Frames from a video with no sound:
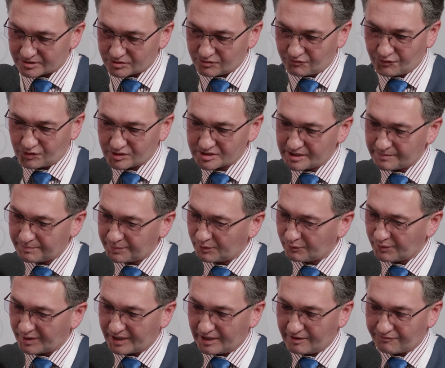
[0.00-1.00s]
So, for example,
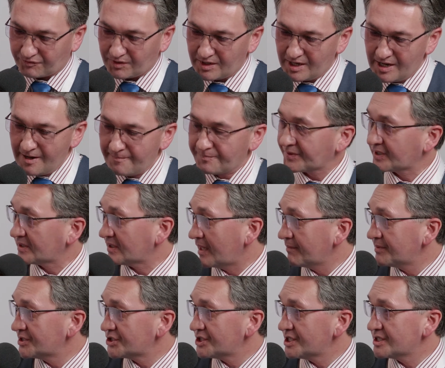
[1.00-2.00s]
we have
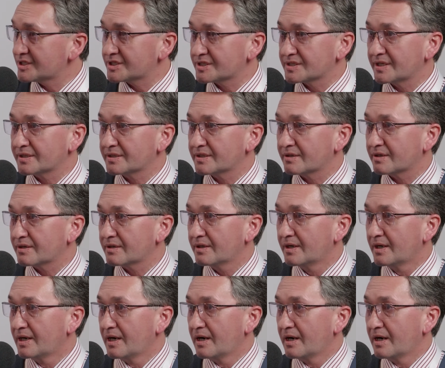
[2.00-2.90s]
Climate Change Center,